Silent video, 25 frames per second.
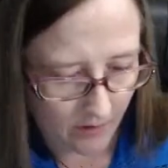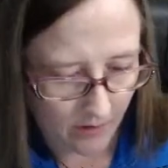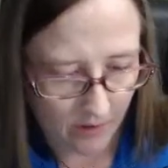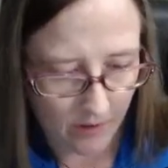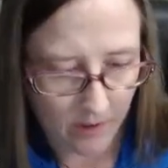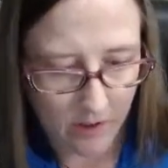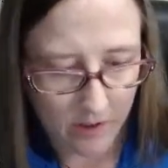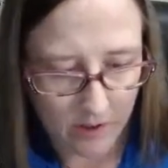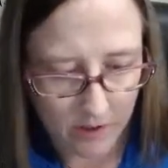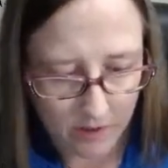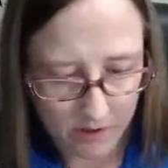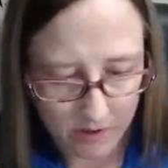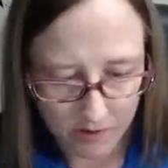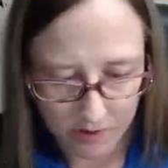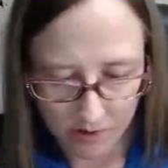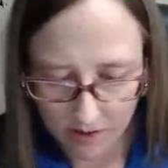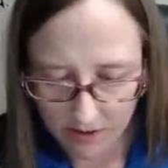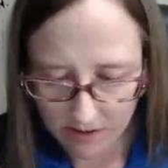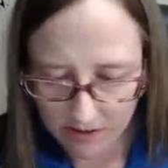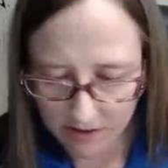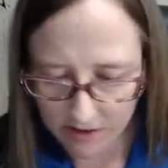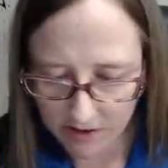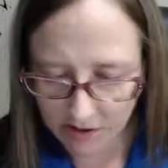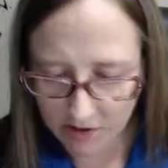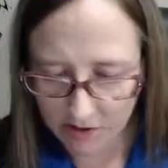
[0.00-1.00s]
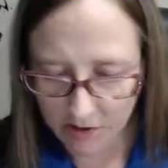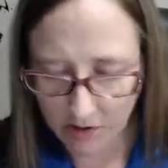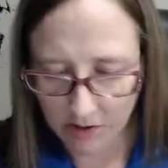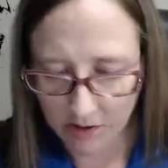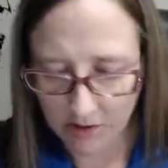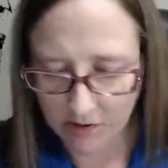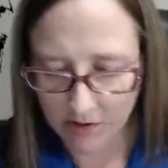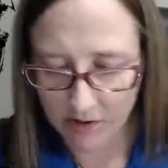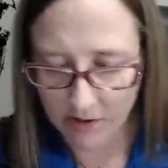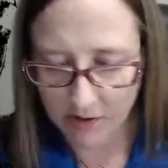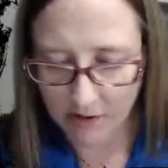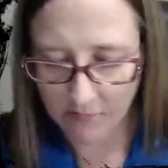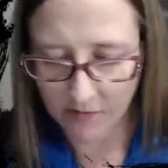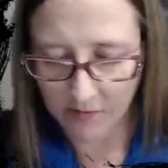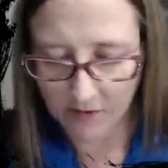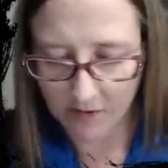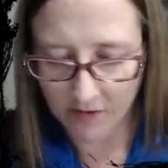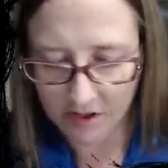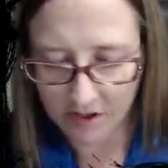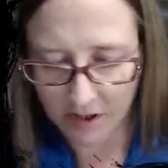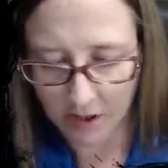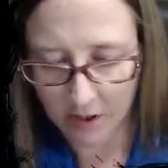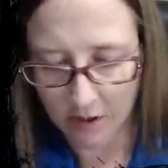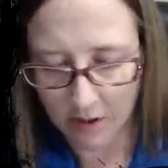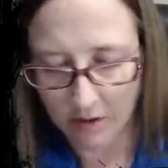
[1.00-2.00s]
So let's just look at the
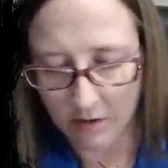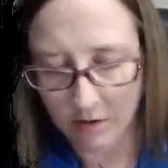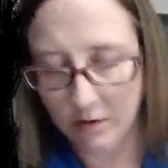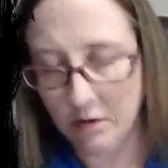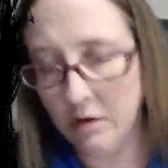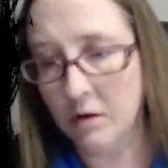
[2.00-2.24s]
difference here.